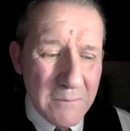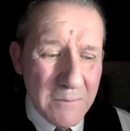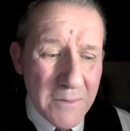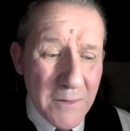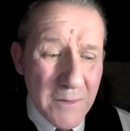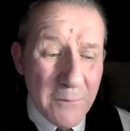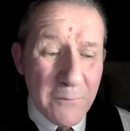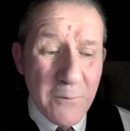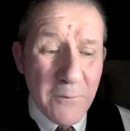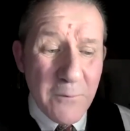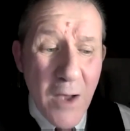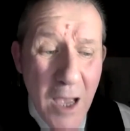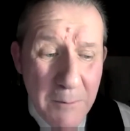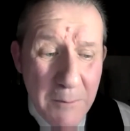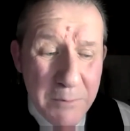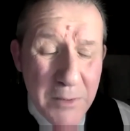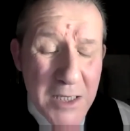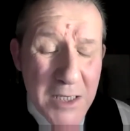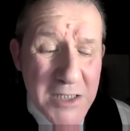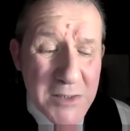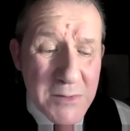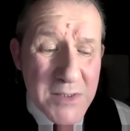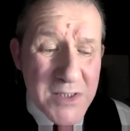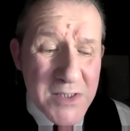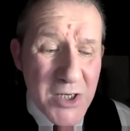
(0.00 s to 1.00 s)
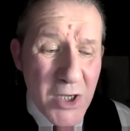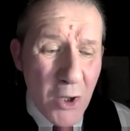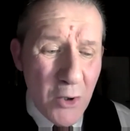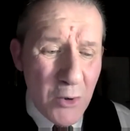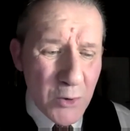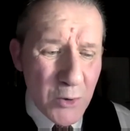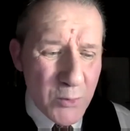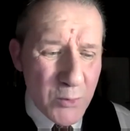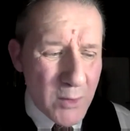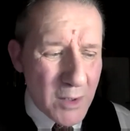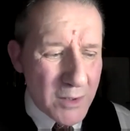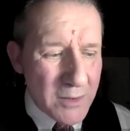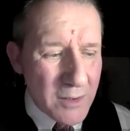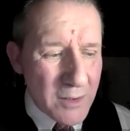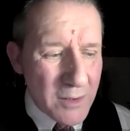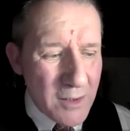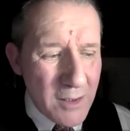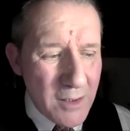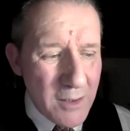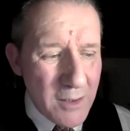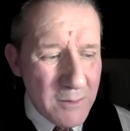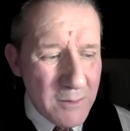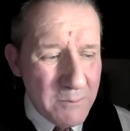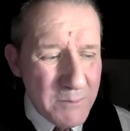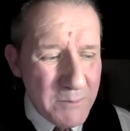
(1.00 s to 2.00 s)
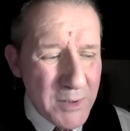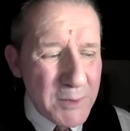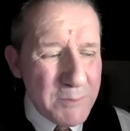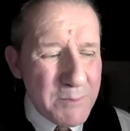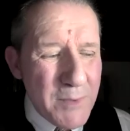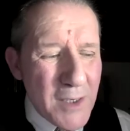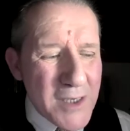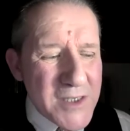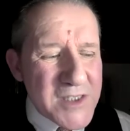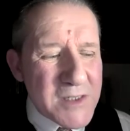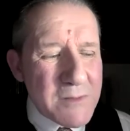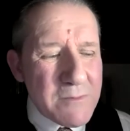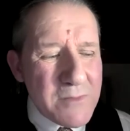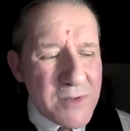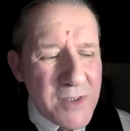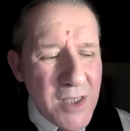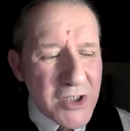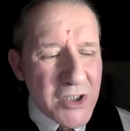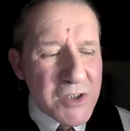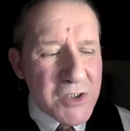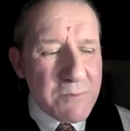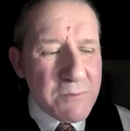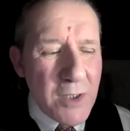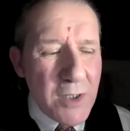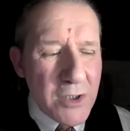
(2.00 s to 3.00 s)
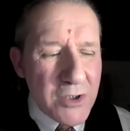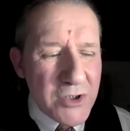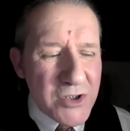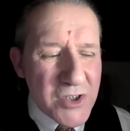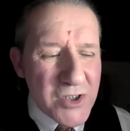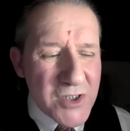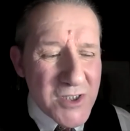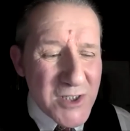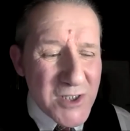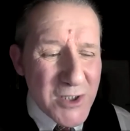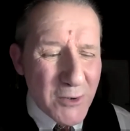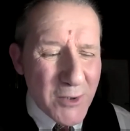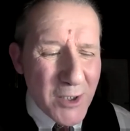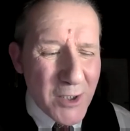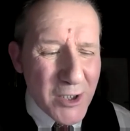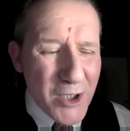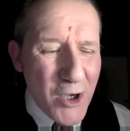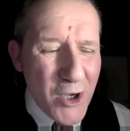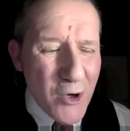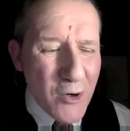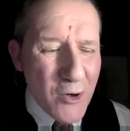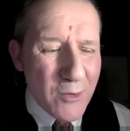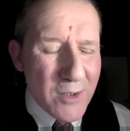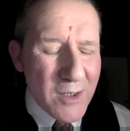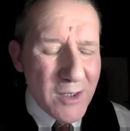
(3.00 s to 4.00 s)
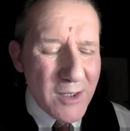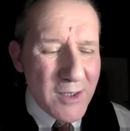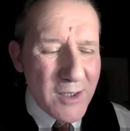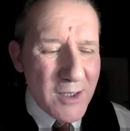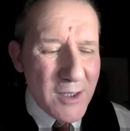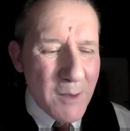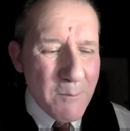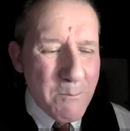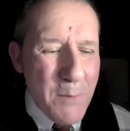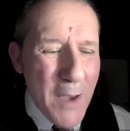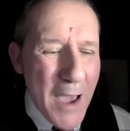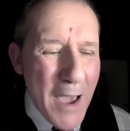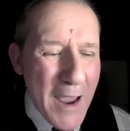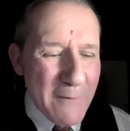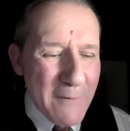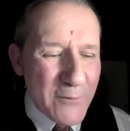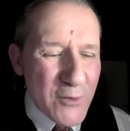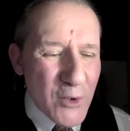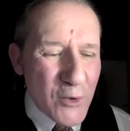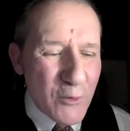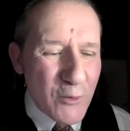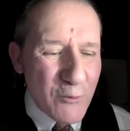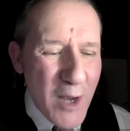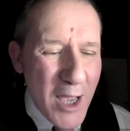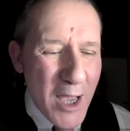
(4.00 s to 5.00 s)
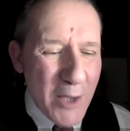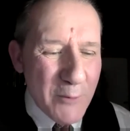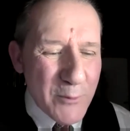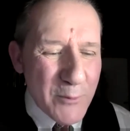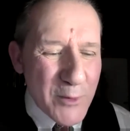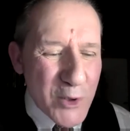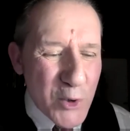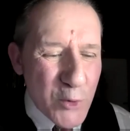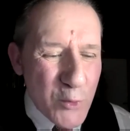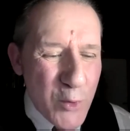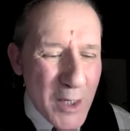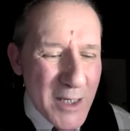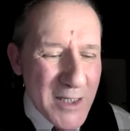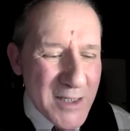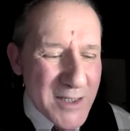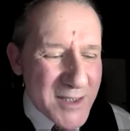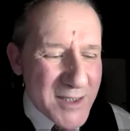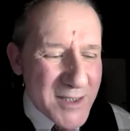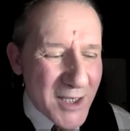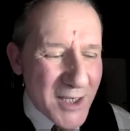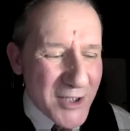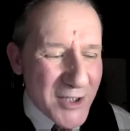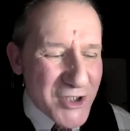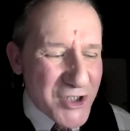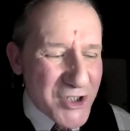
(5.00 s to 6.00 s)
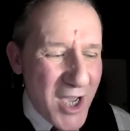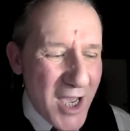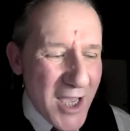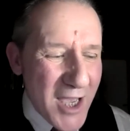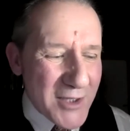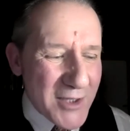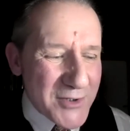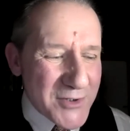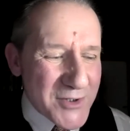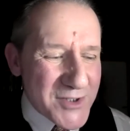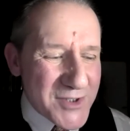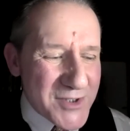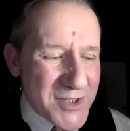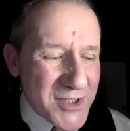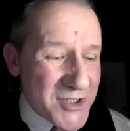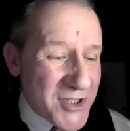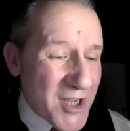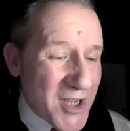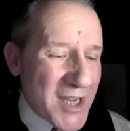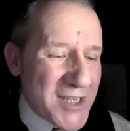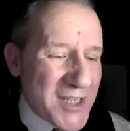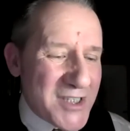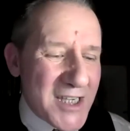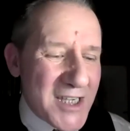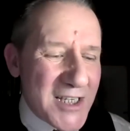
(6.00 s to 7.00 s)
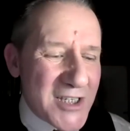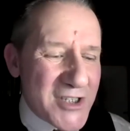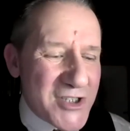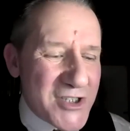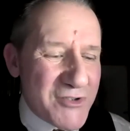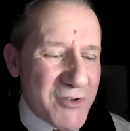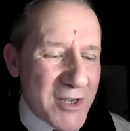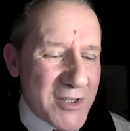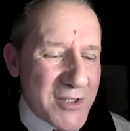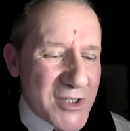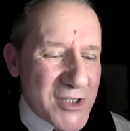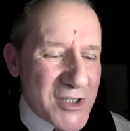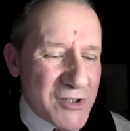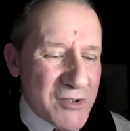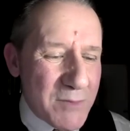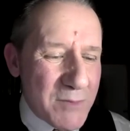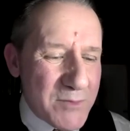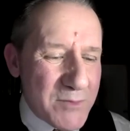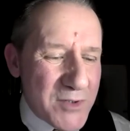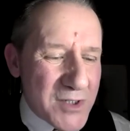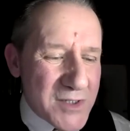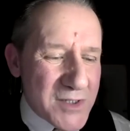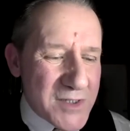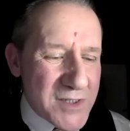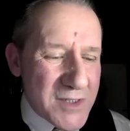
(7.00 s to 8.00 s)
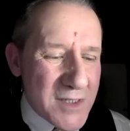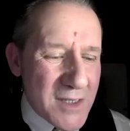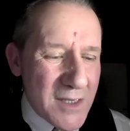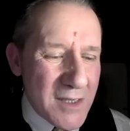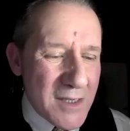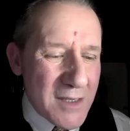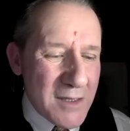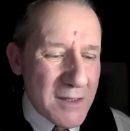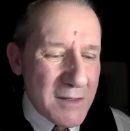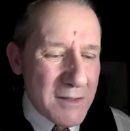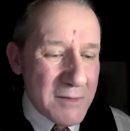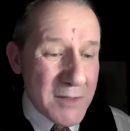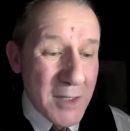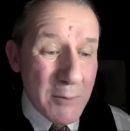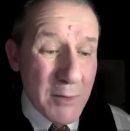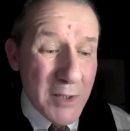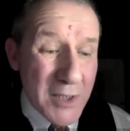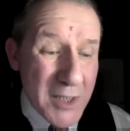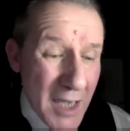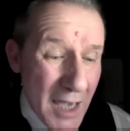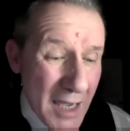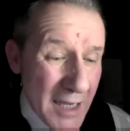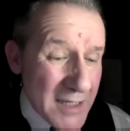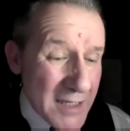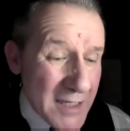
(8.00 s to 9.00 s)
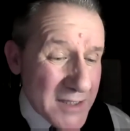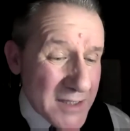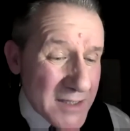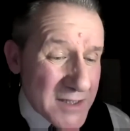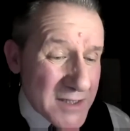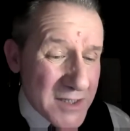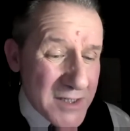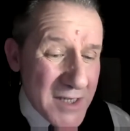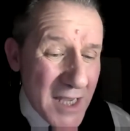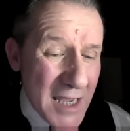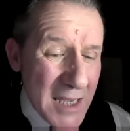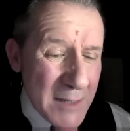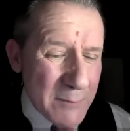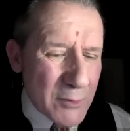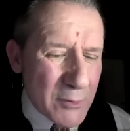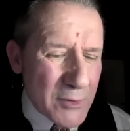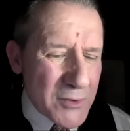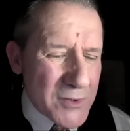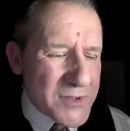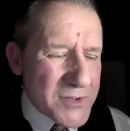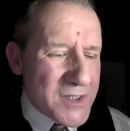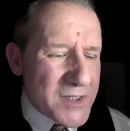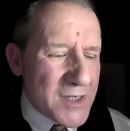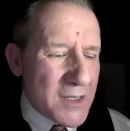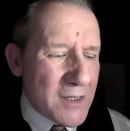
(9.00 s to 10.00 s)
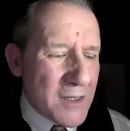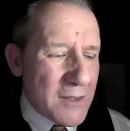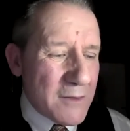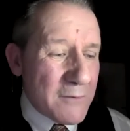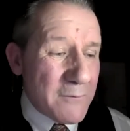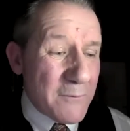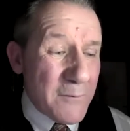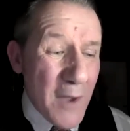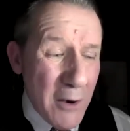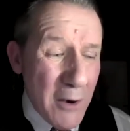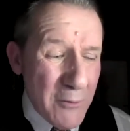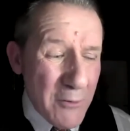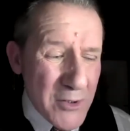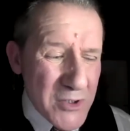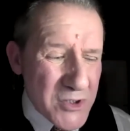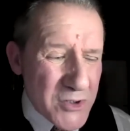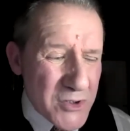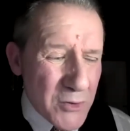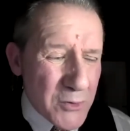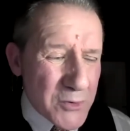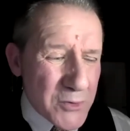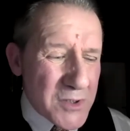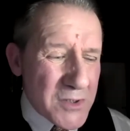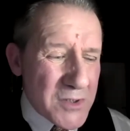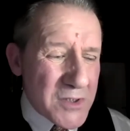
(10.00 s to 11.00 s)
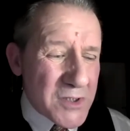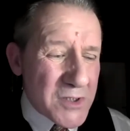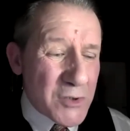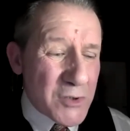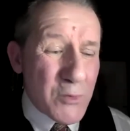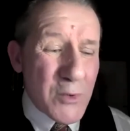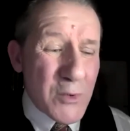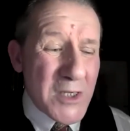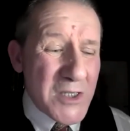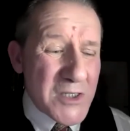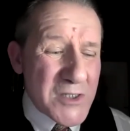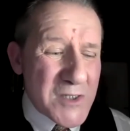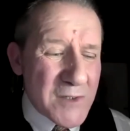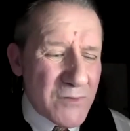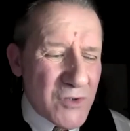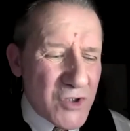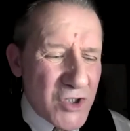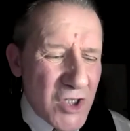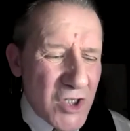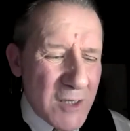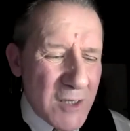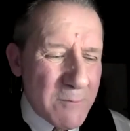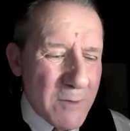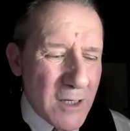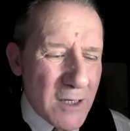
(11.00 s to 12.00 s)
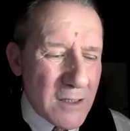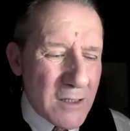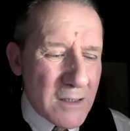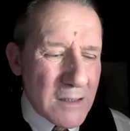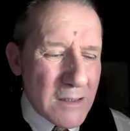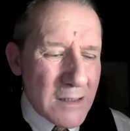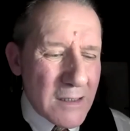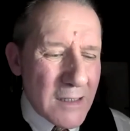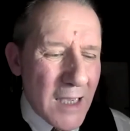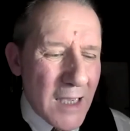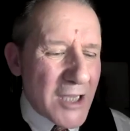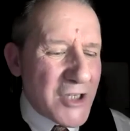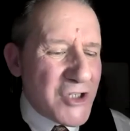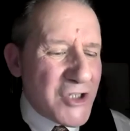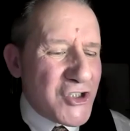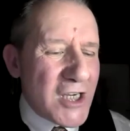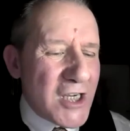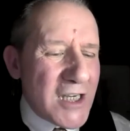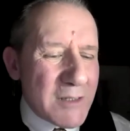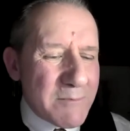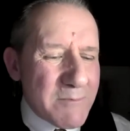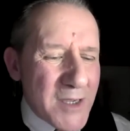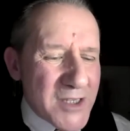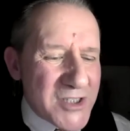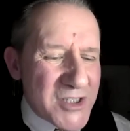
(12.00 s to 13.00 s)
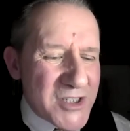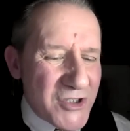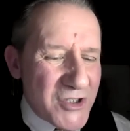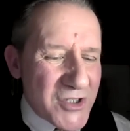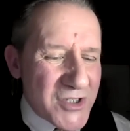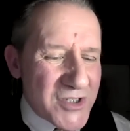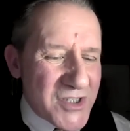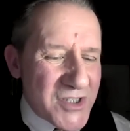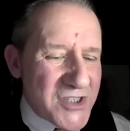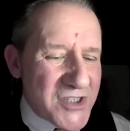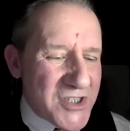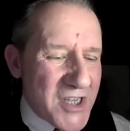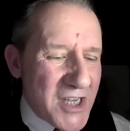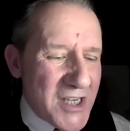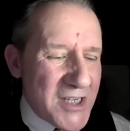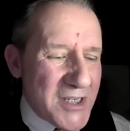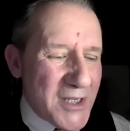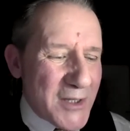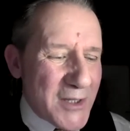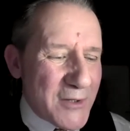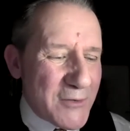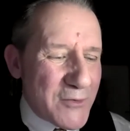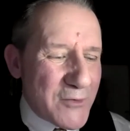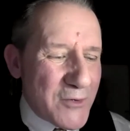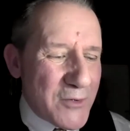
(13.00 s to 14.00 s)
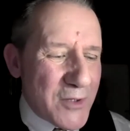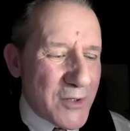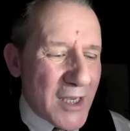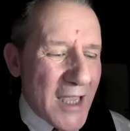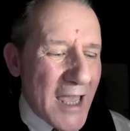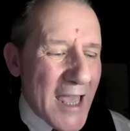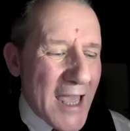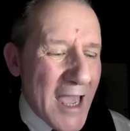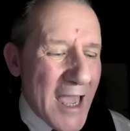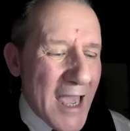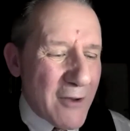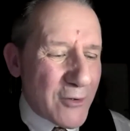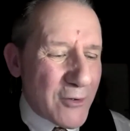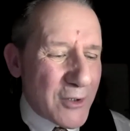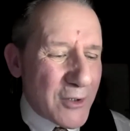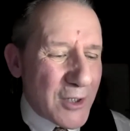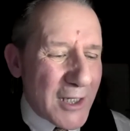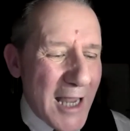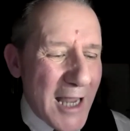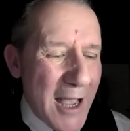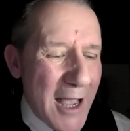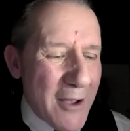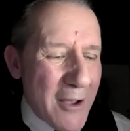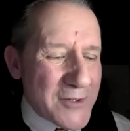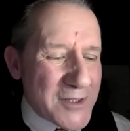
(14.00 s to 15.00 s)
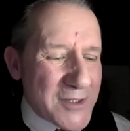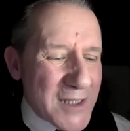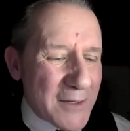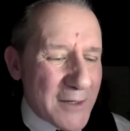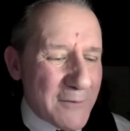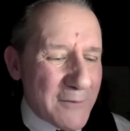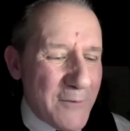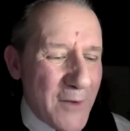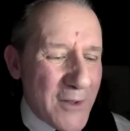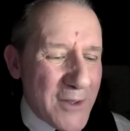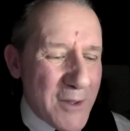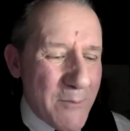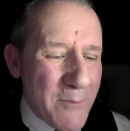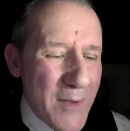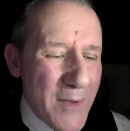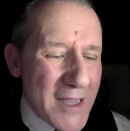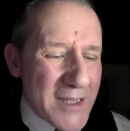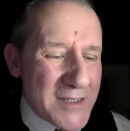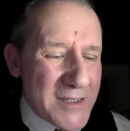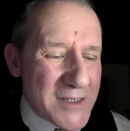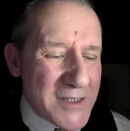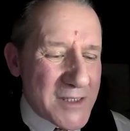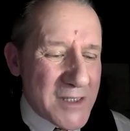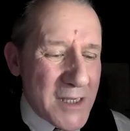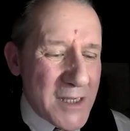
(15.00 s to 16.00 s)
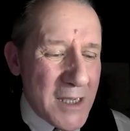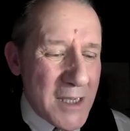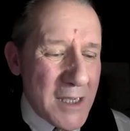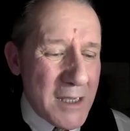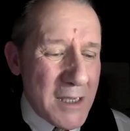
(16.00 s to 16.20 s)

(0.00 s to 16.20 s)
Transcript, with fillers: The fireplace was an old one, built by some Dutch merchants long ago, and paved all round with quaint Dutch tiles designed to illustrate the scriptures. There were Cain's and Abel's, Pharaoh's daughters, queens of Sheba, angelic messengers descending through the air on clouds like feather beds,